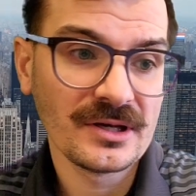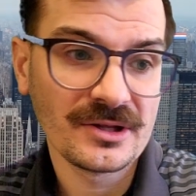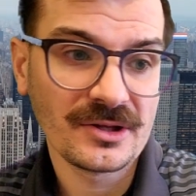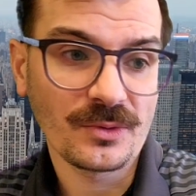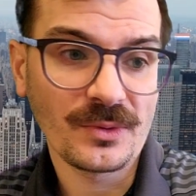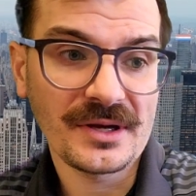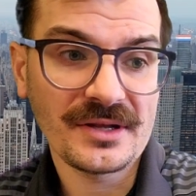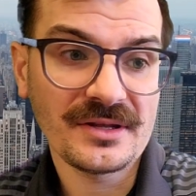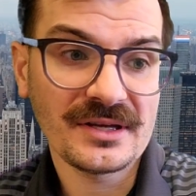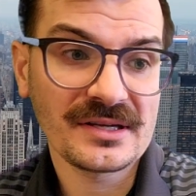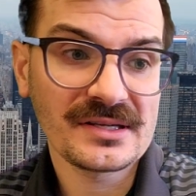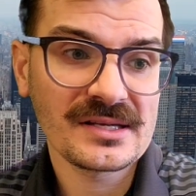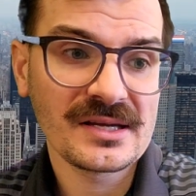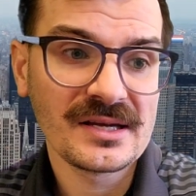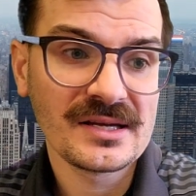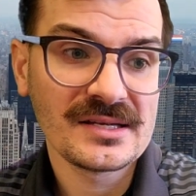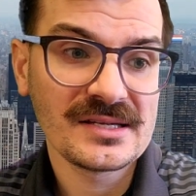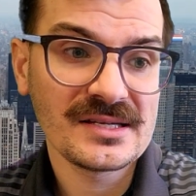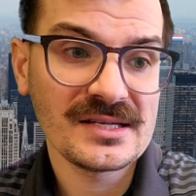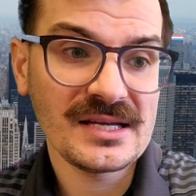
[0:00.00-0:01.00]
the way things
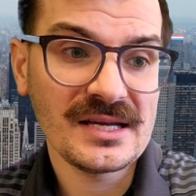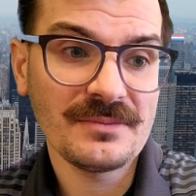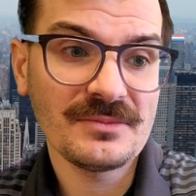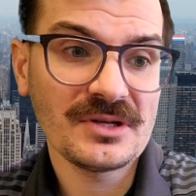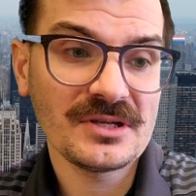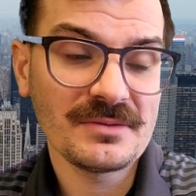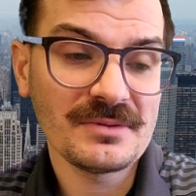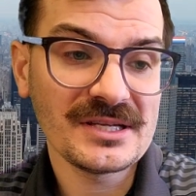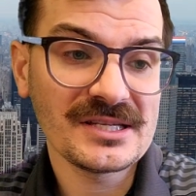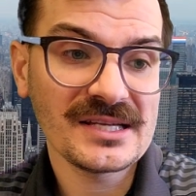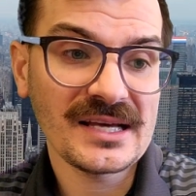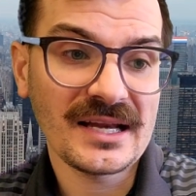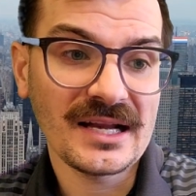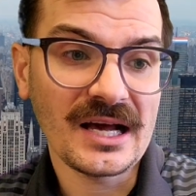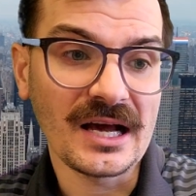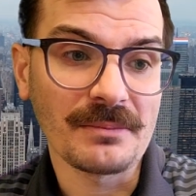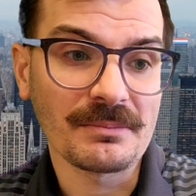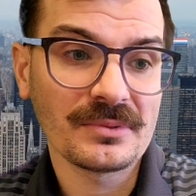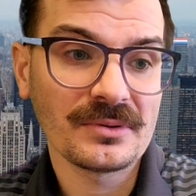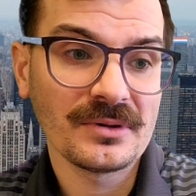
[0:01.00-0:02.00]
seemed to be set
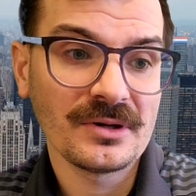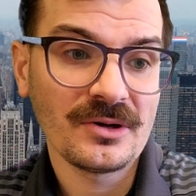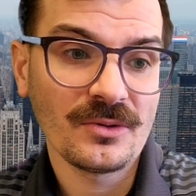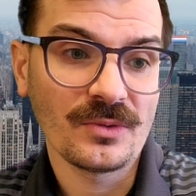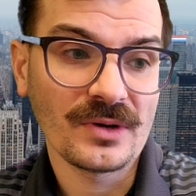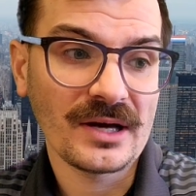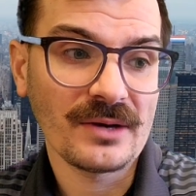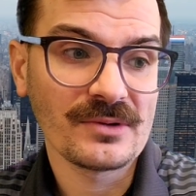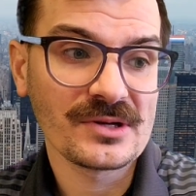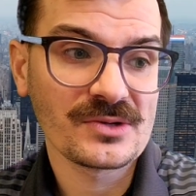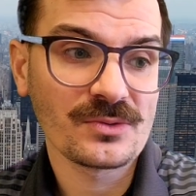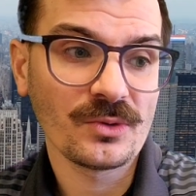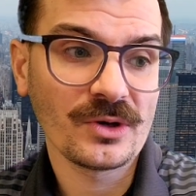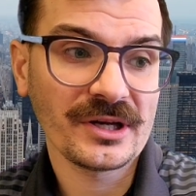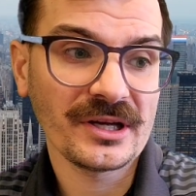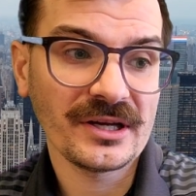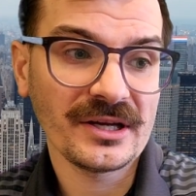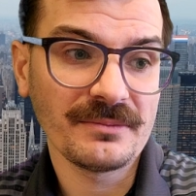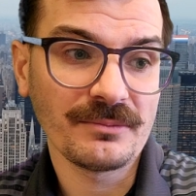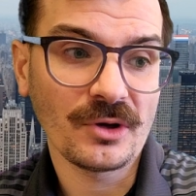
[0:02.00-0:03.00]
up when I was
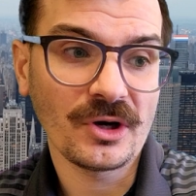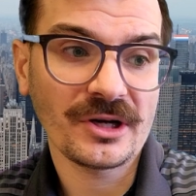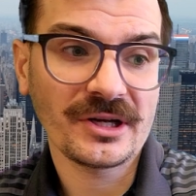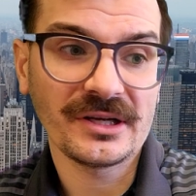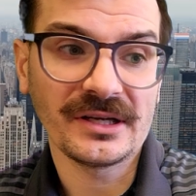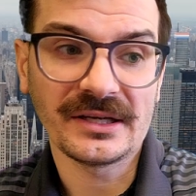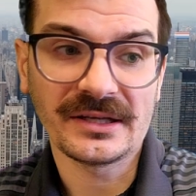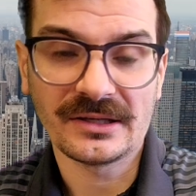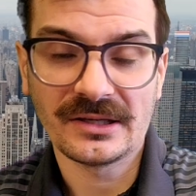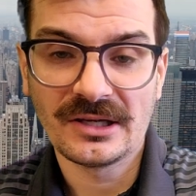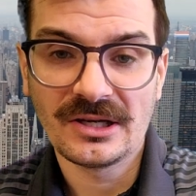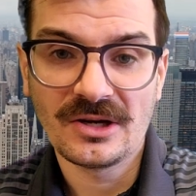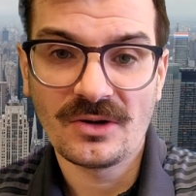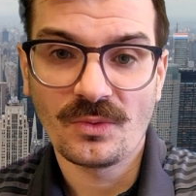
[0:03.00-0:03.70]
working in marketing